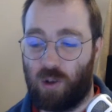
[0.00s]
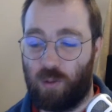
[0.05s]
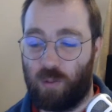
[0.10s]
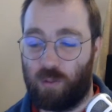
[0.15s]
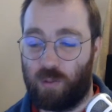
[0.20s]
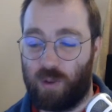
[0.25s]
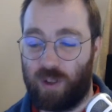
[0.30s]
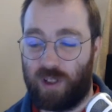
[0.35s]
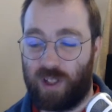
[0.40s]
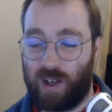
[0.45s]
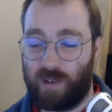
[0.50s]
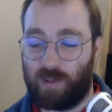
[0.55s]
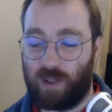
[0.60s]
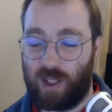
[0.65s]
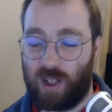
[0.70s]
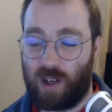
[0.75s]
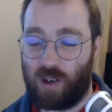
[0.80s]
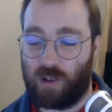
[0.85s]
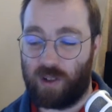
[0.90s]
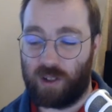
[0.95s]
we definitely
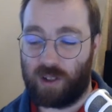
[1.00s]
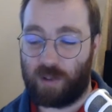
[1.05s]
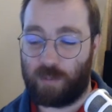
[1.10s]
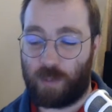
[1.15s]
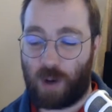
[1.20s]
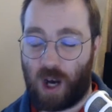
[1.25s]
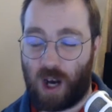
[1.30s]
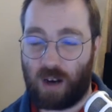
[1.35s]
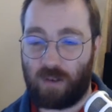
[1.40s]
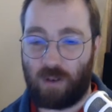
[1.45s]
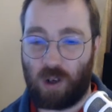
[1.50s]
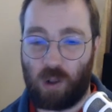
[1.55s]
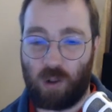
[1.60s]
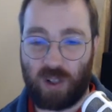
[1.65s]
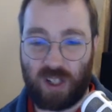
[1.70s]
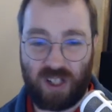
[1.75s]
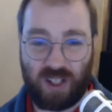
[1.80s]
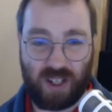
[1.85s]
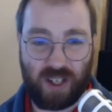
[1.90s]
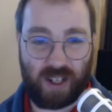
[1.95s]
know that the Pyrrol
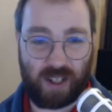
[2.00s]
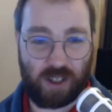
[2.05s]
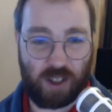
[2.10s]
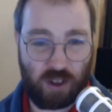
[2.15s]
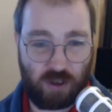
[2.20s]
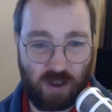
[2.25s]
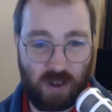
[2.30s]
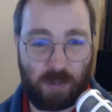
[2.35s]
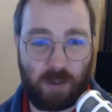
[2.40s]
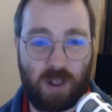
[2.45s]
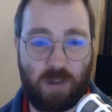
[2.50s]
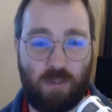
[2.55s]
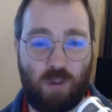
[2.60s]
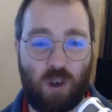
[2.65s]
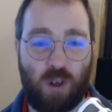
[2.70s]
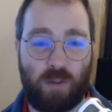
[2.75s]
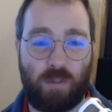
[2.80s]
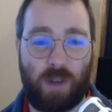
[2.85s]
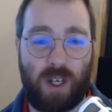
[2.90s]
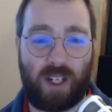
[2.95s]
is an extremely
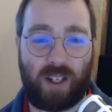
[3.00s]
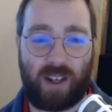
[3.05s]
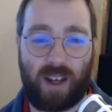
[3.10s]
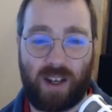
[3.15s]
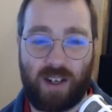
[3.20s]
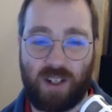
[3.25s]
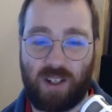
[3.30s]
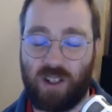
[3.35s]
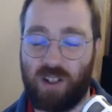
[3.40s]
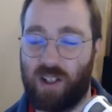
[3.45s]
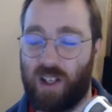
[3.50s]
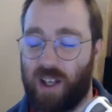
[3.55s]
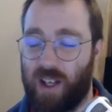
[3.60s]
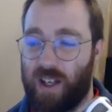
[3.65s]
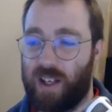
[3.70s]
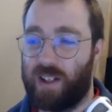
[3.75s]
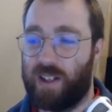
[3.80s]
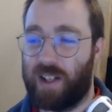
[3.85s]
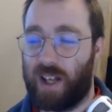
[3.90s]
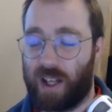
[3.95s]
important medication.
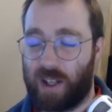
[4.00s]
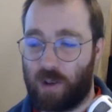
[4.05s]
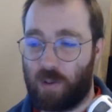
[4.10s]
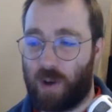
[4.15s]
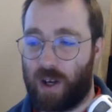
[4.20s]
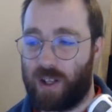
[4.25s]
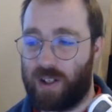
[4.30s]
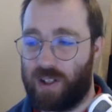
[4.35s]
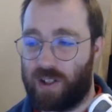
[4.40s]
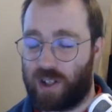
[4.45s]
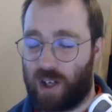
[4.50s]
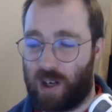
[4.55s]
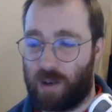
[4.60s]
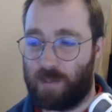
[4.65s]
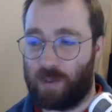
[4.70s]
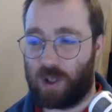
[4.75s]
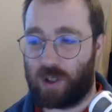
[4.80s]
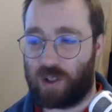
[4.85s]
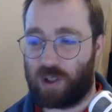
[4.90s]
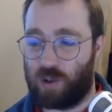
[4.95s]
The other ones, I'm
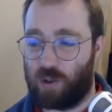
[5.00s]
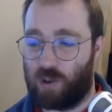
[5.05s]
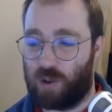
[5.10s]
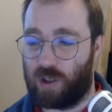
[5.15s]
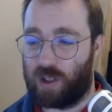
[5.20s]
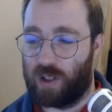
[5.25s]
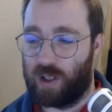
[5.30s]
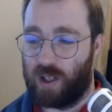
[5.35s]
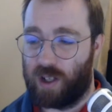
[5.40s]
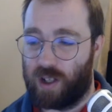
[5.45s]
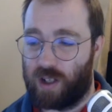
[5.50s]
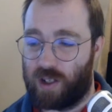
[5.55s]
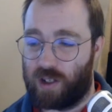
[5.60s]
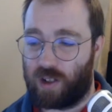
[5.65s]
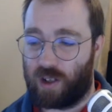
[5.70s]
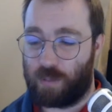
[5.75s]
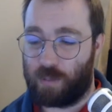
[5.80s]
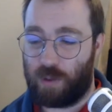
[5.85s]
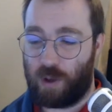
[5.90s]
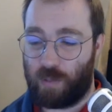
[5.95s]
not sure. So
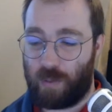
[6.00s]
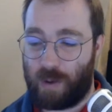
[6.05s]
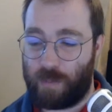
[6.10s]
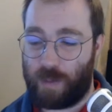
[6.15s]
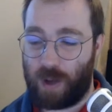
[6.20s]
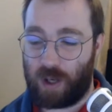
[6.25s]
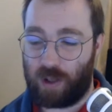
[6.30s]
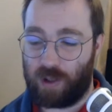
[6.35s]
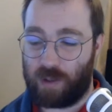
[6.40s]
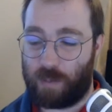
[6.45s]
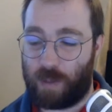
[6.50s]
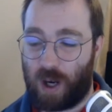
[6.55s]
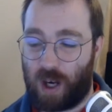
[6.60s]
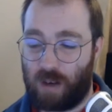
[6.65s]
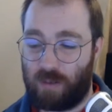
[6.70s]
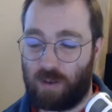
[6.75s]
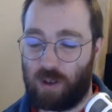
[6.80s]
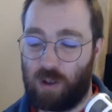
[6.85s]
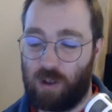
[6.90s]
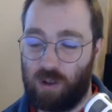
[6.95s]
I'd put my bet on the
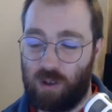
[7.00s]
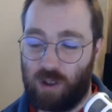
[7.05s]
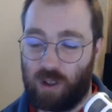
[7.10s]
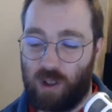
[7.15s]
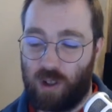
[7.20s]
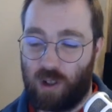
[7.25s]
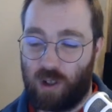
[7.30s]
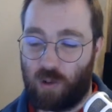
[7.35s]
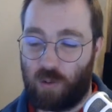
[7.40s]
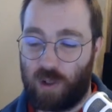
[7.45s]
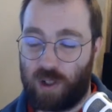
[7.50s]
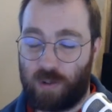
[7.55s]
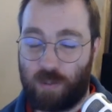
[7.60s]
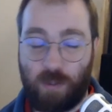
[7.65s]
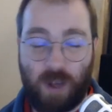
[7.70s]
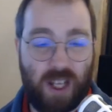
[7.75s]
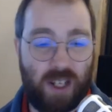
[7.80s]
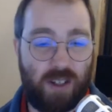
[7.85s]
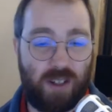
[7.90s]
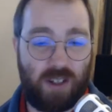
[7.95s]
Pyrrol, which
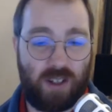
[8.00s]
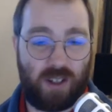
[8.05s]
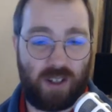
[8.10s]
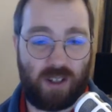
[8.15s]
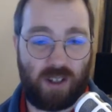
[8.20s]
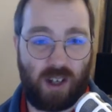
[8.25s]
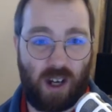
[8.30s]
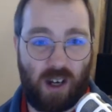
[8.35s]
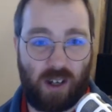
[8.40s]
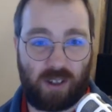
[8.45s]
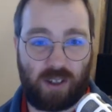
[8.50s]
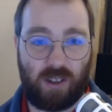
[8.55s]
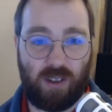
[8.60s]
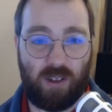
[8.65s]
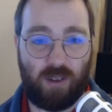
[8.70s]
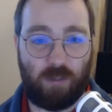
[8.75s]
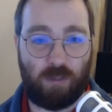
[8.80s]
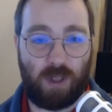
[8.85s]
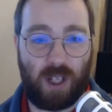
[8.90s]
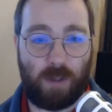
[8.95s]
means I
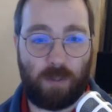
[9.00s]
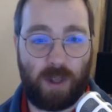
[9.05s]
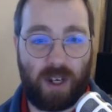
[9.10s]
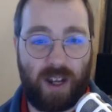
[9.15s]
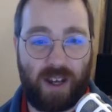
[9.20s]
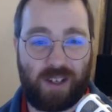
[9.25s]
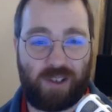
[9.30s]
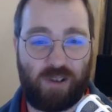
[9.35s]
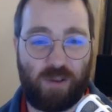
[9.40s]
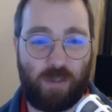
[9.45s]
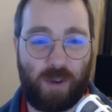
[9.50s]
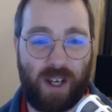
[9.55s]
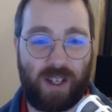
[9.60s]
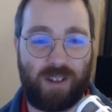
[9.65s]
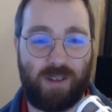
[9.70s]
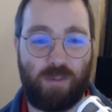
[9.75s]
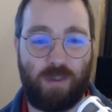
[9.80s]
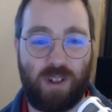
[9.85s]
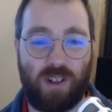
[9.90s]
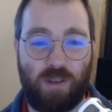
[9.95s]
can blame the naturopath
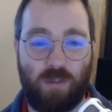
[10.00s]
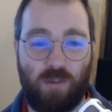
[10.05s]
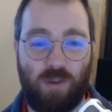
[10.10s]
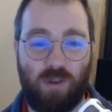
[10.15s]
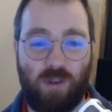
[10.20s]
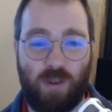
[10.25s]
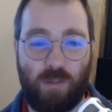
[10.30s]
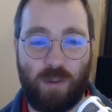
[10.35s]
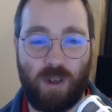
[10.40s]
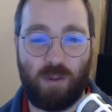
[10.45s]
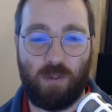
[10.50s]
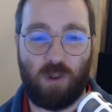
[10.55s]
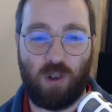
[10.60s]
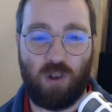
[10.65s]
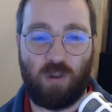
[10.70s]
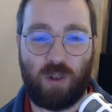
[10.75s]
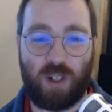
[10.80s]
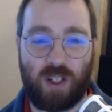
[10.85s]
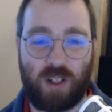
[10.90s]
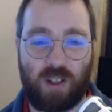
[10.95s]
a bit more,
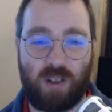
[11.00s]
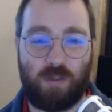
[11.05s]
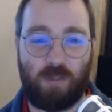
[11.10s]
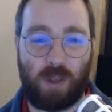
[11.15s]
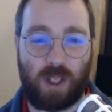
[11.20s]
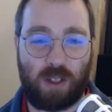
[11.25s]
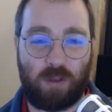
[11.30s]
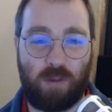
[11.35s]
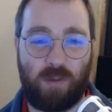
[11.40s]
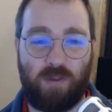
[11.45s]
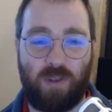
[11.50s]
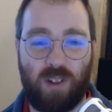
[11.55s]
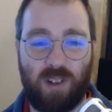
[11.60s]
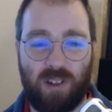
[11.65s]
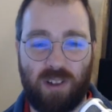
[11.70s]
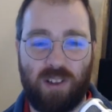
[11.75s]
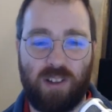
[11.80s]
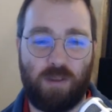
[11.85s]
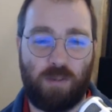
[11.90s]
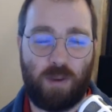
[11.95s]
which makes me feel a
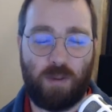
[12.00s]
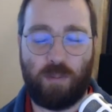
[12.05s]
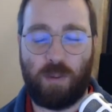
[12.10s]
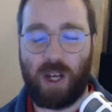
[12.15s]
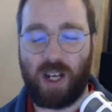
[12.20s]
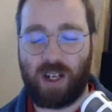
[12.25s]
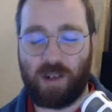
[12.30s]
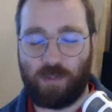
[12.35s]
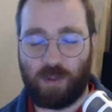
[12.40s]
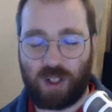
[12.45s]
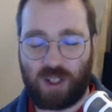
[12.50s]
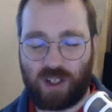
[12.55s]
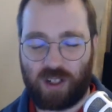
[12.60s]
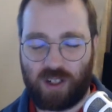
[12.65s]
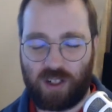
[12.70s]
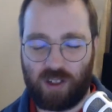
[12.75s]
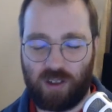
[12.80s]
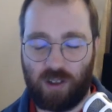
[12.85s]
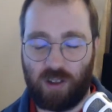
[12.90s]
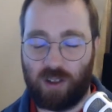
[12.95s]
little bit better, but
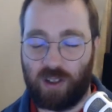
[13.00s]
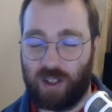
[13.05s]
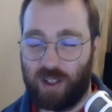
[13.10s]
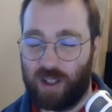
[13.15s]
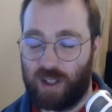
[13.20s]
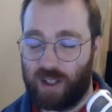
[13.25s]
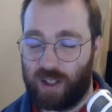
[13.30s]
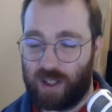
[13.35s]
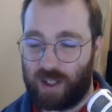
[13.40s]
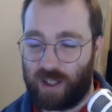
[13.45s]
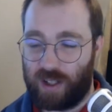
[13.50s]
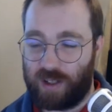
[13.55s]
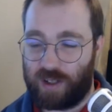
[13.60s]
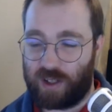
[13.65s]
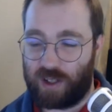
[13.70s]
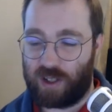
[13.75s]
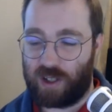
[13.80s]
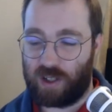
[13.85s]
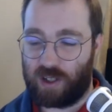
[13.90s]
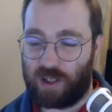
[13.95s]
still, it's a
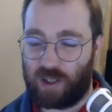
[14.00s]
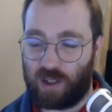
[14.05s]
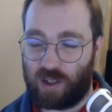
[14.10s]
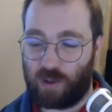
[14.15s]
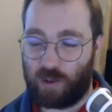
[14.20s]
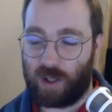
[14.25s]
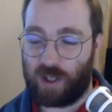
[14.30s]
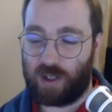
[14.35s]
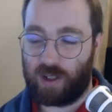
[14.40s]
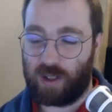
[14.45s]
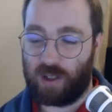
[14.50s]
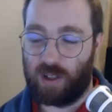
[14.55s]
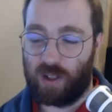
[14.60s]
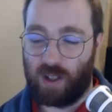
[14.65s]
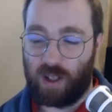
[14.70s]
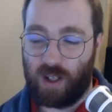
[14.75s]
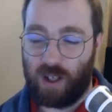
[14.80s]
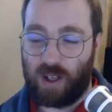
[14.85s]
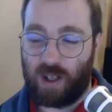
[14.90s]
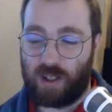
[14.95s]
shit situation.
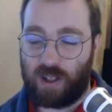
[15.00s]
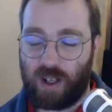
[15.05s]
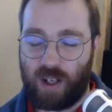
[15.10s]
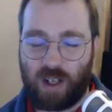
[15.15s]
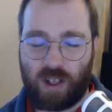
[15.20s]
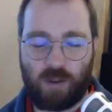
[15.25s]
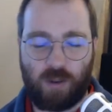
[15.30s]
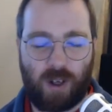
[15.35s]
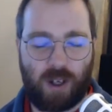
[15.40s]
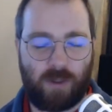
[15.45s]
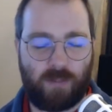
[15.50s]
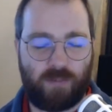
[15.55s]
So anyway,